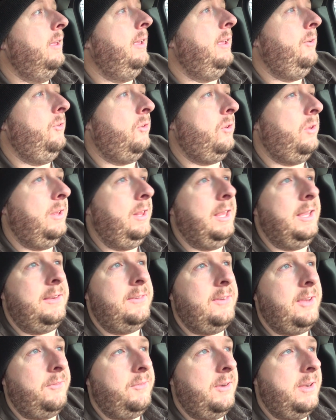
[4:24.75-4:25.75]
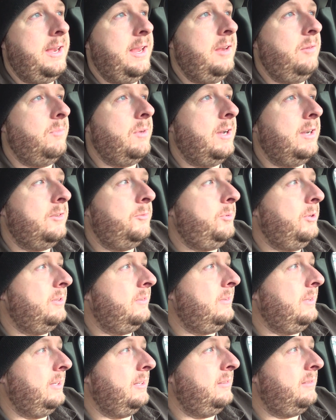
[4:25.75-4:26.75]
It was only like 17 bucks
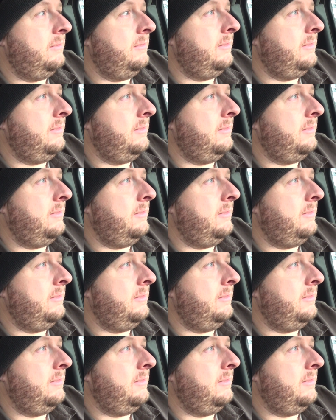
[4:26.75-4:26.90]
plus like